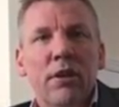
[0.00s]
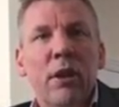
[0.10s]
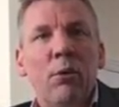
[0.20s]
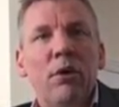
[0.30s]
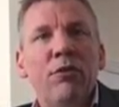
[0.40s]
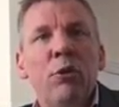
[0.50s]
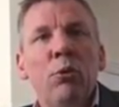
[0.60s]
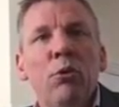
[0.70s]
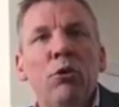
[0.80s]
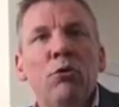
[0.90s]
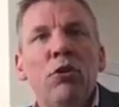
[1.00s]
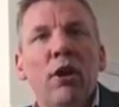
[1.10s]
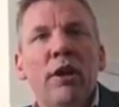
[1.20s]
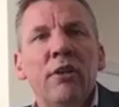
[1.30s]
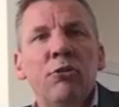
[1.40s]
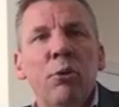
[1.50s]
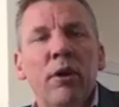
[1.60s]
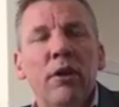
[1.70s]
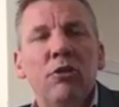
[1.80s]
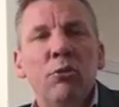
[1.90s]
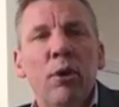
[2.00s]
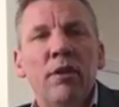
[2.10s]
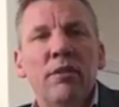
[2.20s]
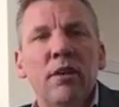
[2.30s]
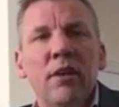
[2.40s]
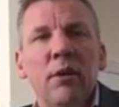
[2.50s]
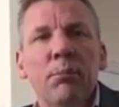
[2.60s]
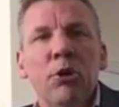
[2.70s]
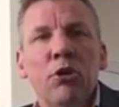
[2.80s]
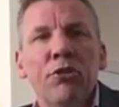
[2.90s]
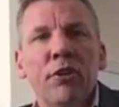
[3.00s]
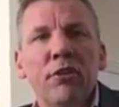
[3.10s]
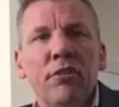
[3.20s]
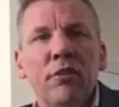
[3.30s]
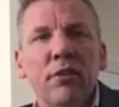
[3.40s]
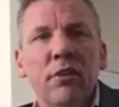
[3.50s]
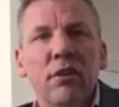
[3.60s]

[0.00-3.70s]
Now, if you, you've got an interest in hypnosis